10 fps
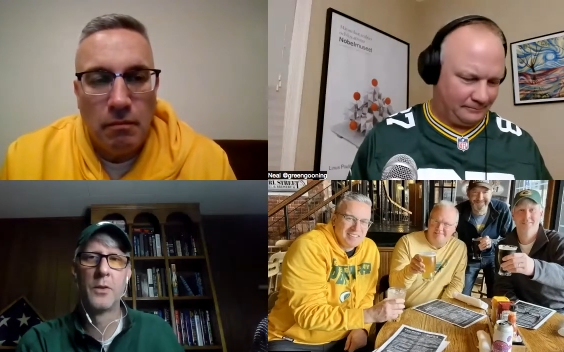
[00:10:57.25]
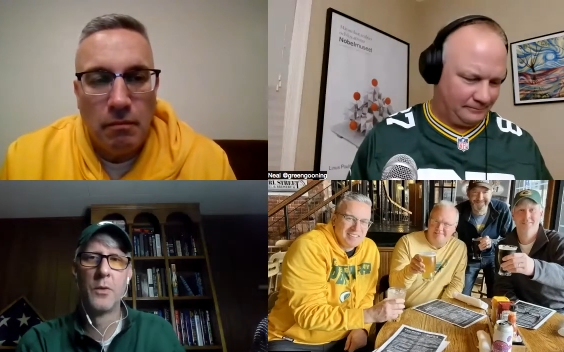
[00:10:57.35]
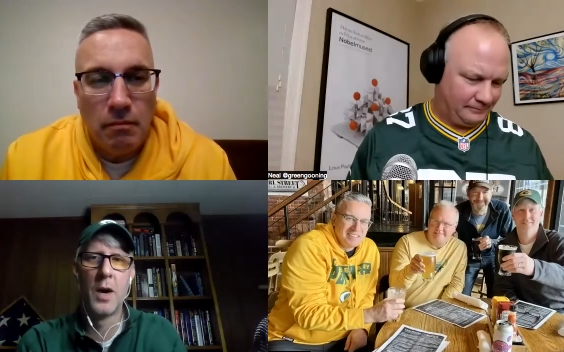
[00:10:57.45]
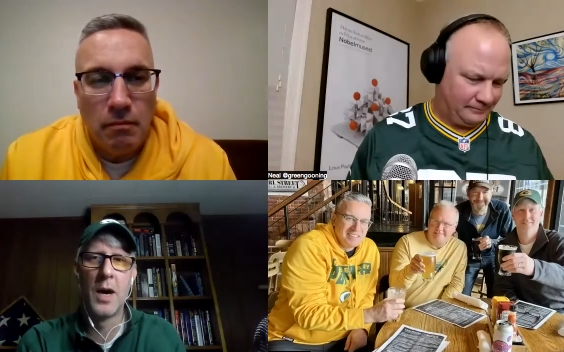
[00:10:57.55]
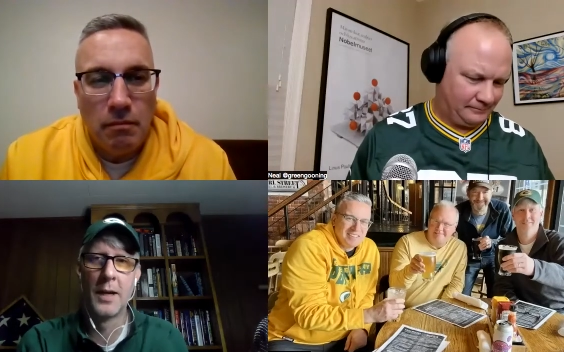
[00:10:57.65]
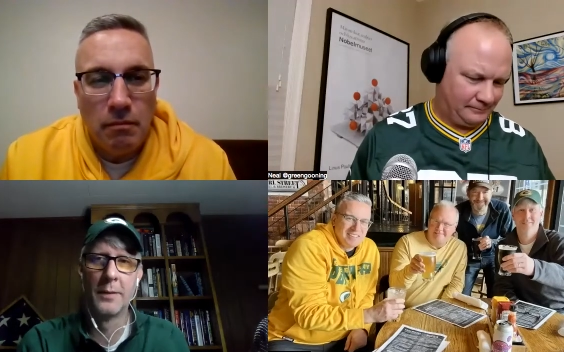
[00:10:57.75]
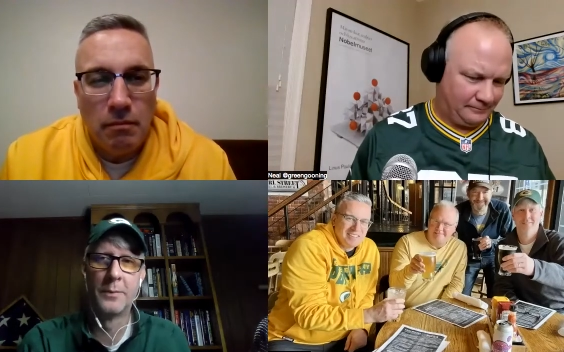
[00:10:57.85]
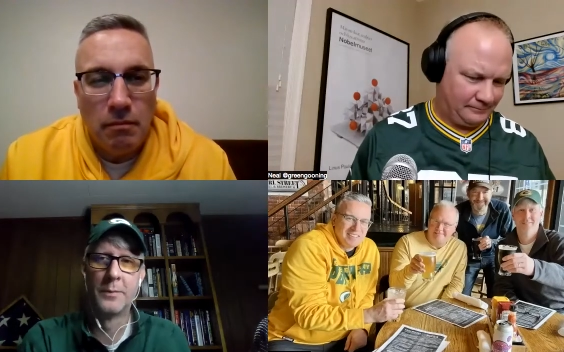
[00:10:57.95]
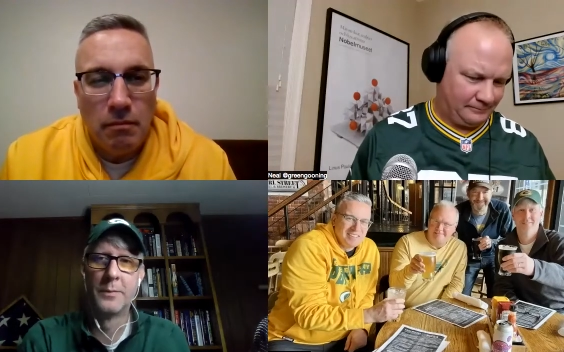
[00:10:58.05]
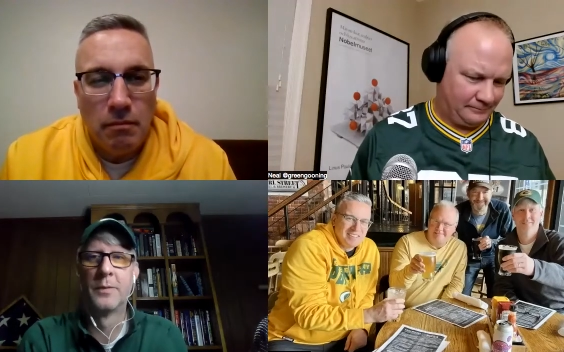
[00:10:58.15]
Speaker 1: to, uh
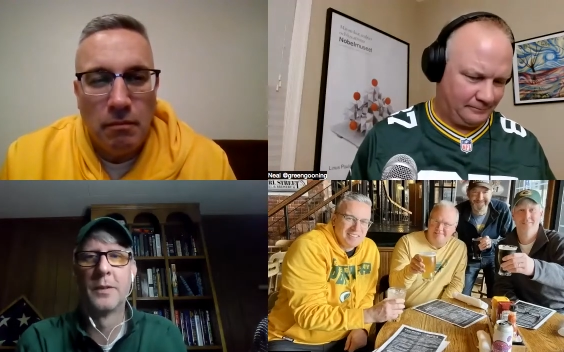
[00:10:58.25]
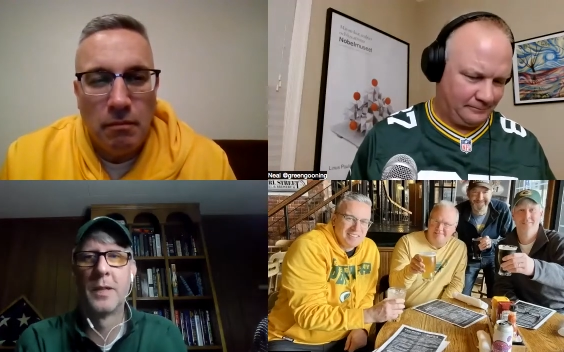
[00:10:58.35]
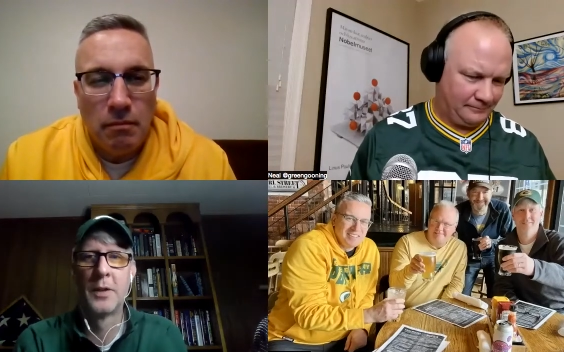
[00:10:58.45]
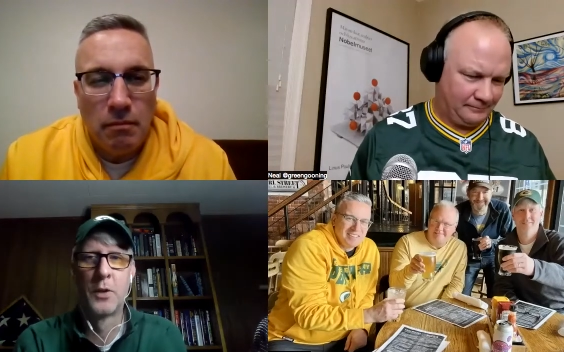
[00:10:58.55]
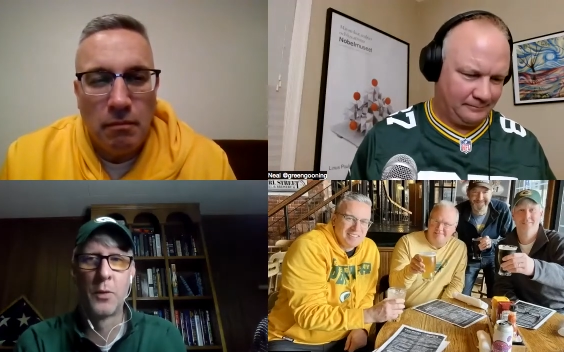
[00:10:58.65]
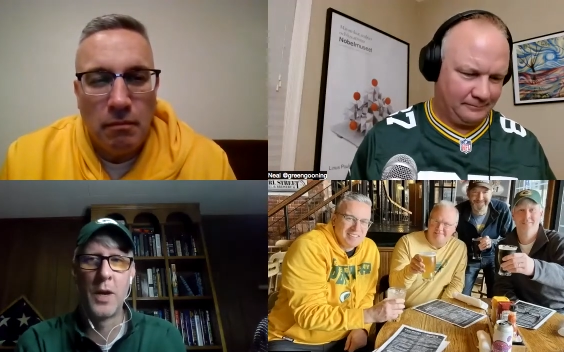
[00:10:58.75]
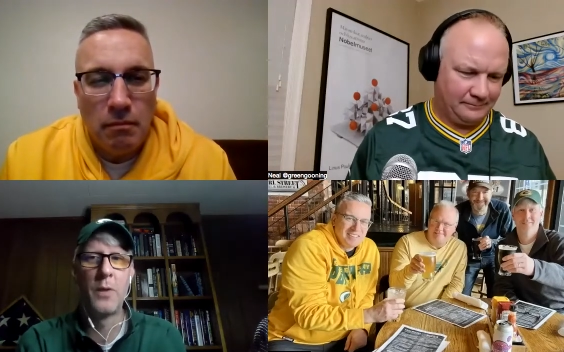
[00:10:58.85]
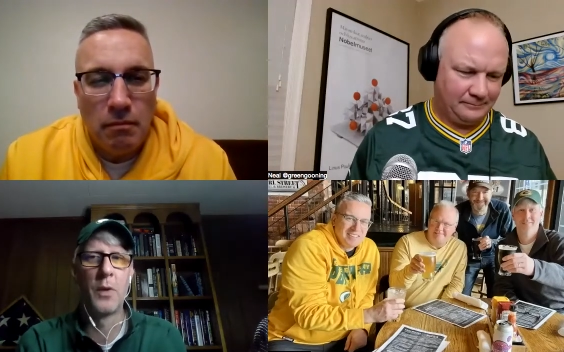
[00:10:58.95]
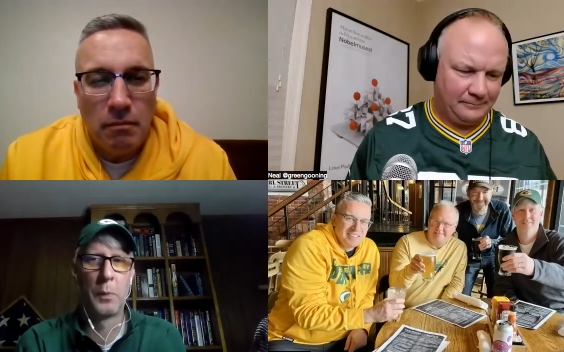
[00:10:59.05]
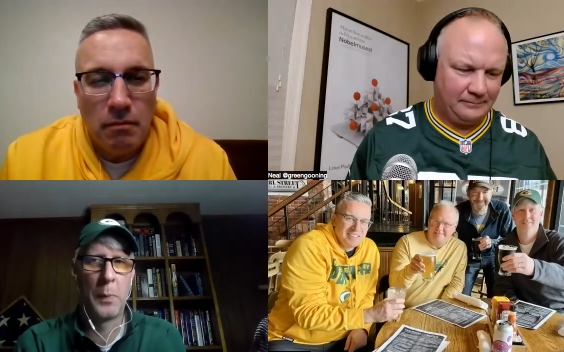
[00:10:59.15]

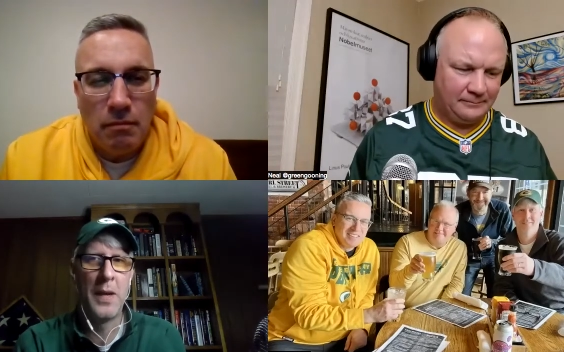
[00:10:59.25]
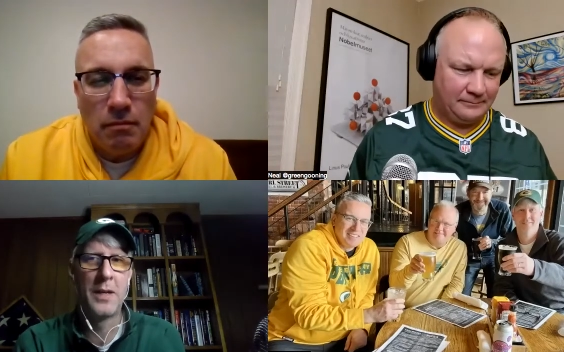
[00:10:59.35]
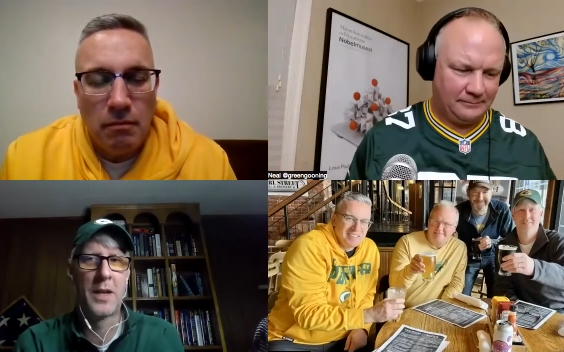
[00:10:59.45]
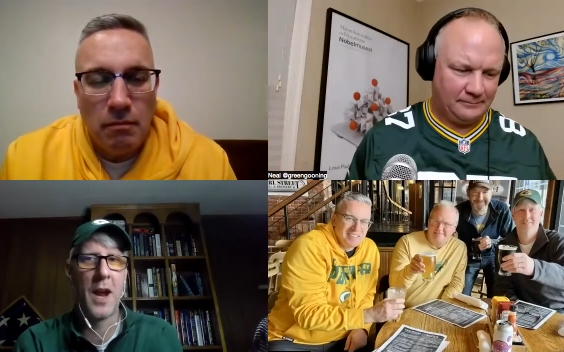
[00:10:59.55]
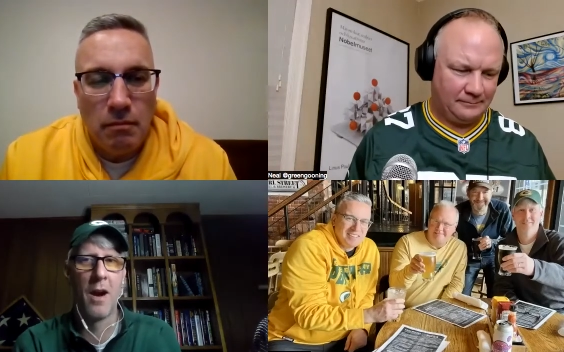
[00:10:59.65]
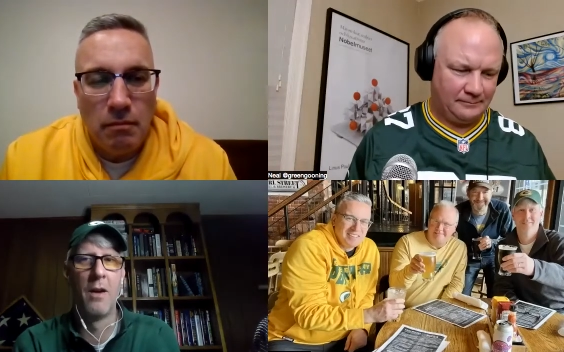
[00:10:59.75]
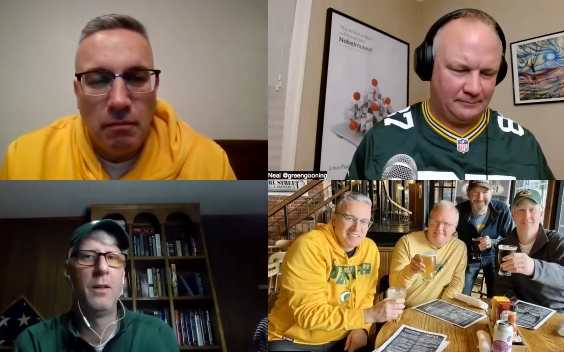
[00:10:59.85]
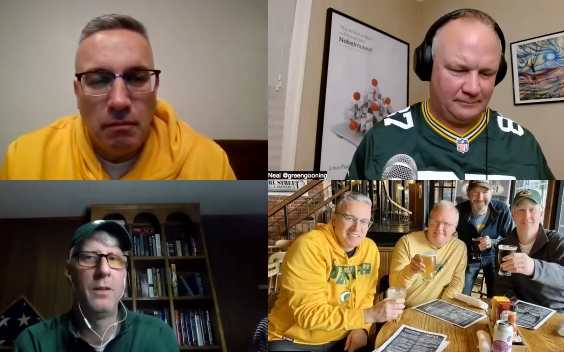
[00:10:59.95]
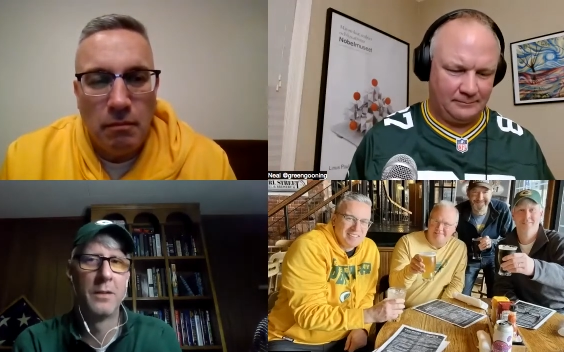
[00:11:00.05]
agree with Pete Carroll,